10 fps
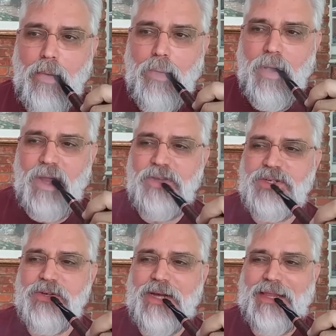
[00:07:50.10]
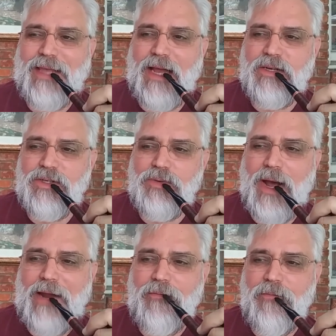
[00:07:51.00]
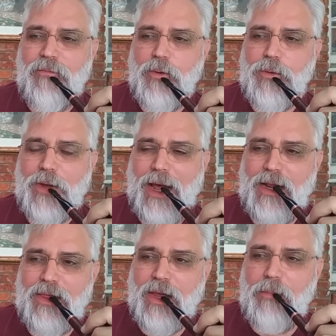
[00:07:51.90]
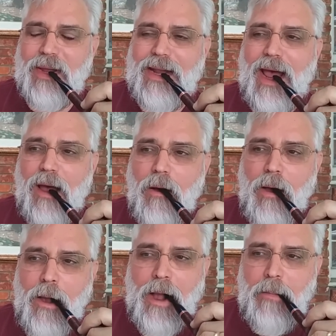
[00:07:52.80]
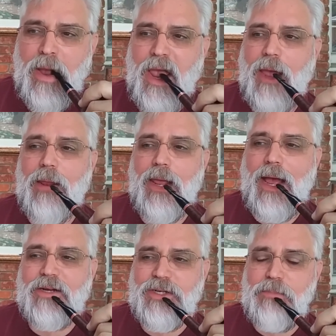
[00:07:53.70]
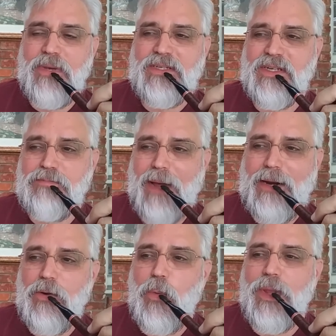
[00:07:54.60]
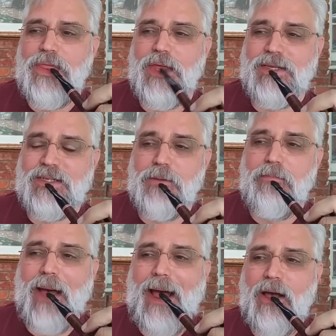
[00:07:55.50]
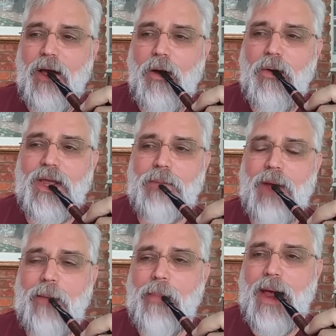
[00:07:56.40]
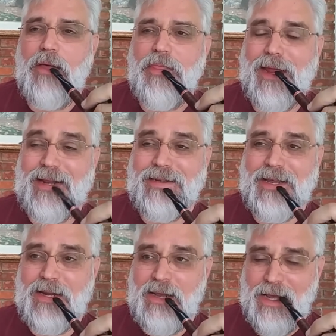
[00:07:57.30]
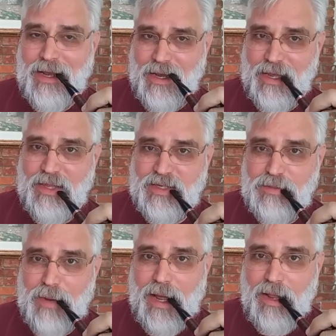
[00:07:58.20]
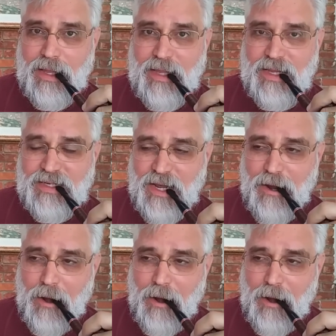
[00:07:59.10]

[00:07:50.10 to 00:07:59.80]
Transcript: Now you still get that dried fruit kind of thing, but now it actually mixes better with the tobacco in my mouth than it did in the smell in the tin.